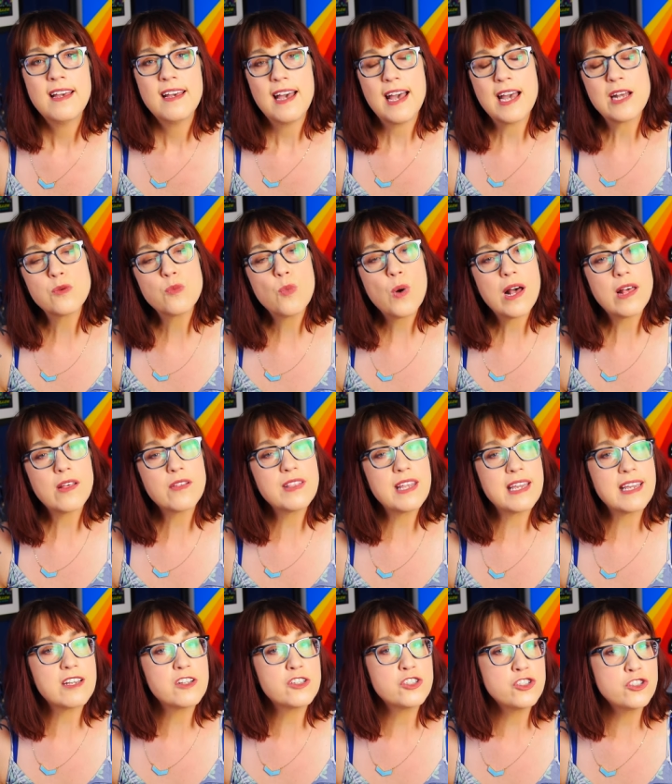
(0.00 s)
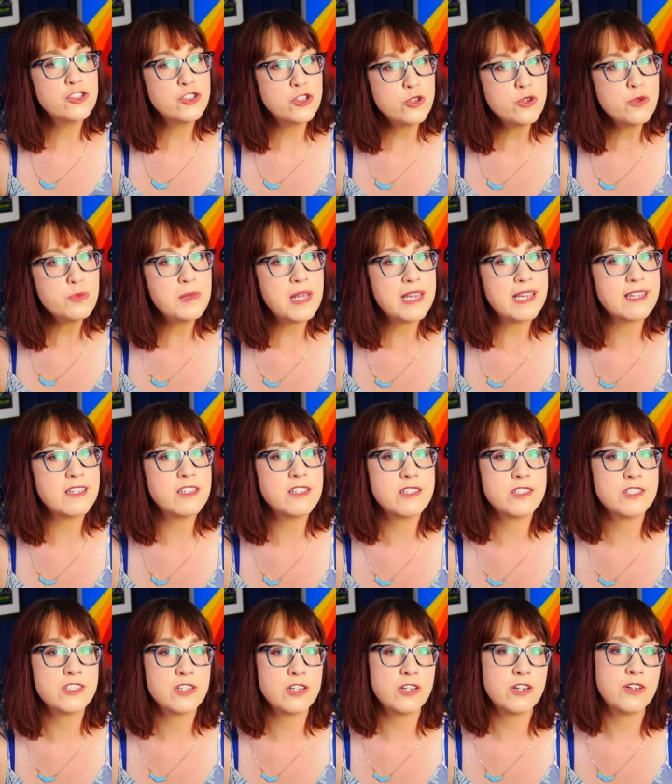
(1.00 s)
And while they assume they can
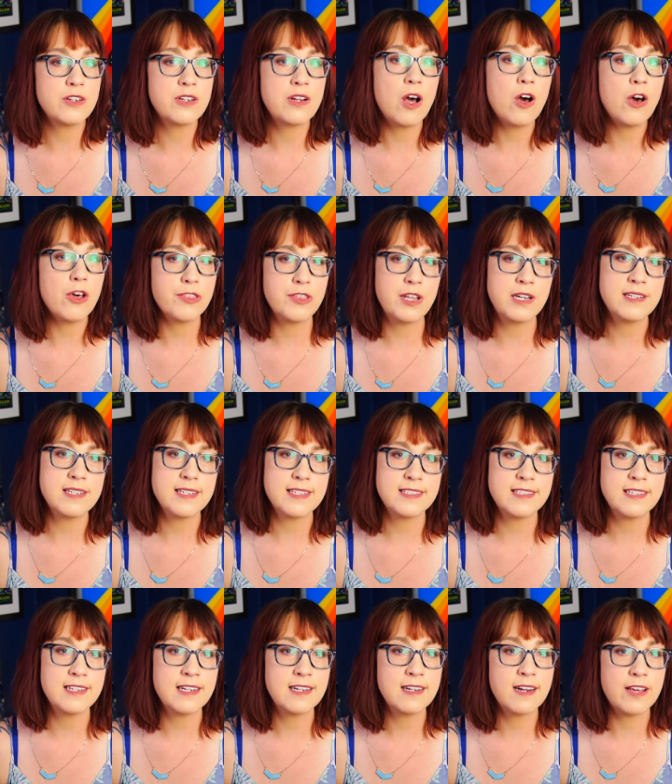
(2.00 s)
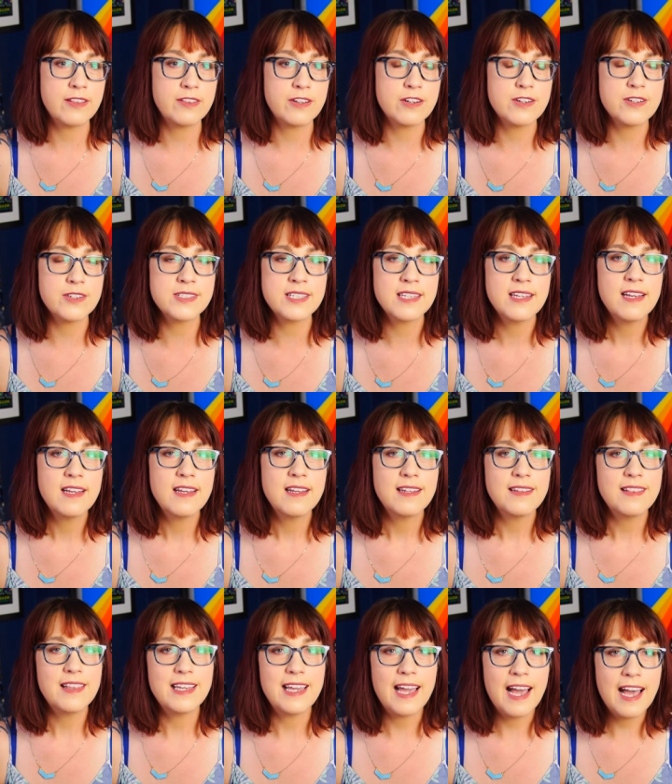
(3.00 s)
discern authenticity in others, they